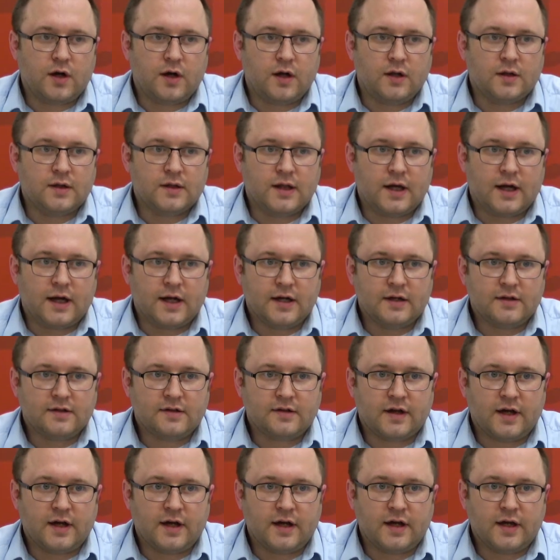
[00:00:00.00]
a lot of
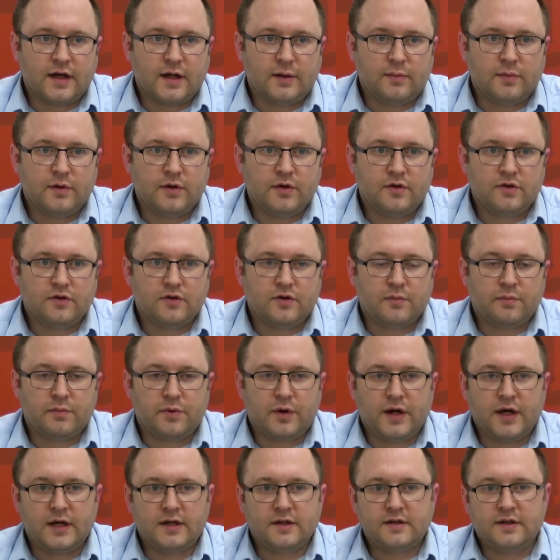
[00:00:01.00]
time to
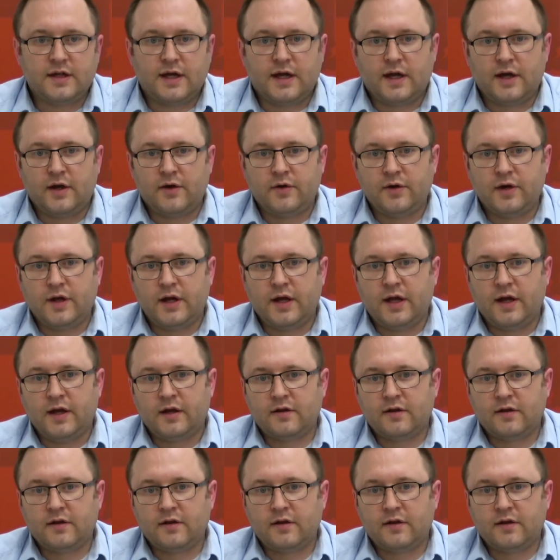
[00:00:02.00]
break down and